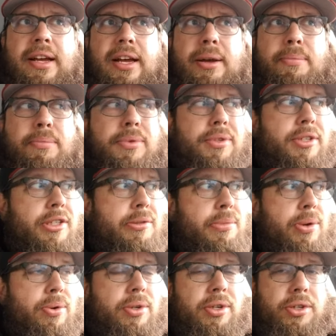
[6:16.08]
Um,
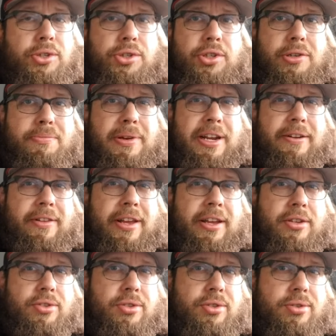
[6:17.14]
smoked should have made it
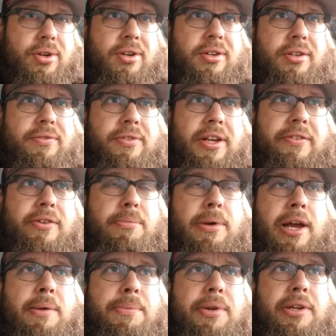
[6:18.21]
like a stronger flavor,
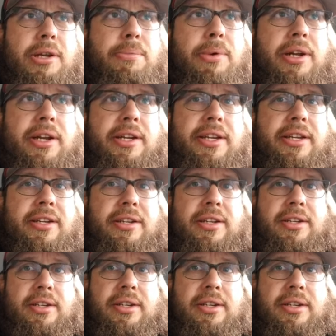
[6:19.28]
in my opinion, but it didn't.